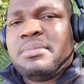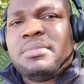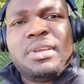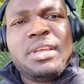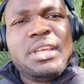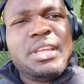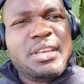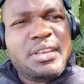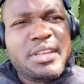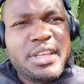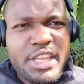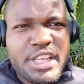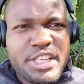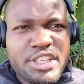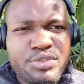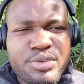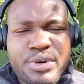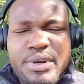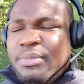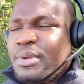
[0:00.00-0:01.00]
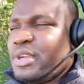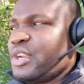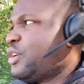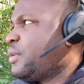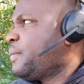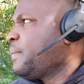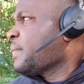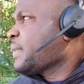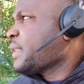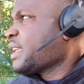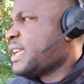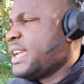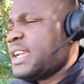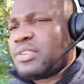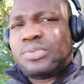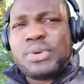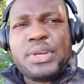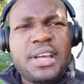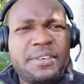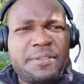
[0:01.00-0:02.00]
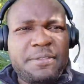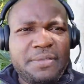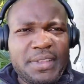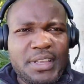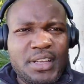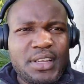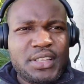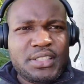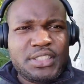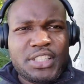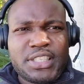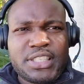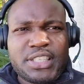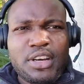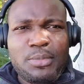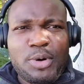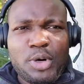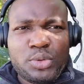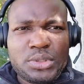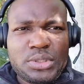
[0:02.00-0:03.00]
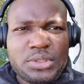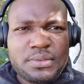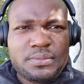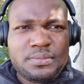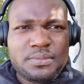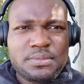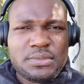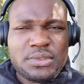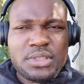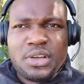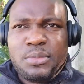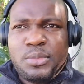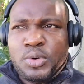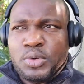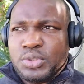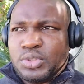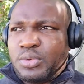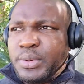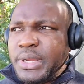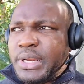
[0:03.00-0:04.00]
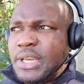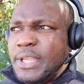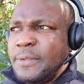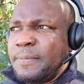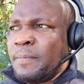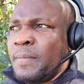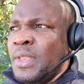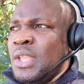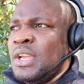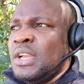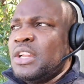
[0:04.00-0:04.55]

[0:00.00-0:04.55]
him in the interim, you know. Get rid of the, just come out. Come out quickly.